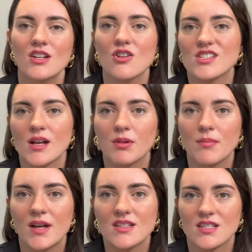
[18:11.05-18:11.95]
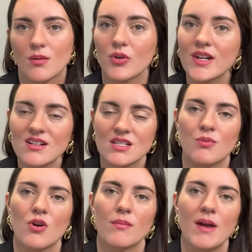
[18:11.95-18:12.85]
supplement some reading
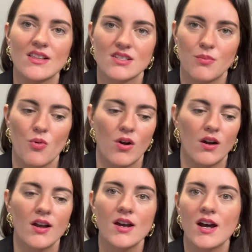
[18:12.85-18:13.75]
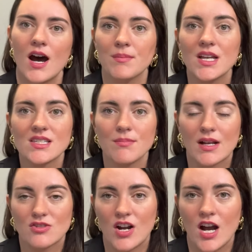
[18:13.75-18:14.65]
support, math support, get some
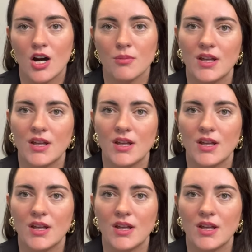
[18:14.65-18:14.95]
extra help.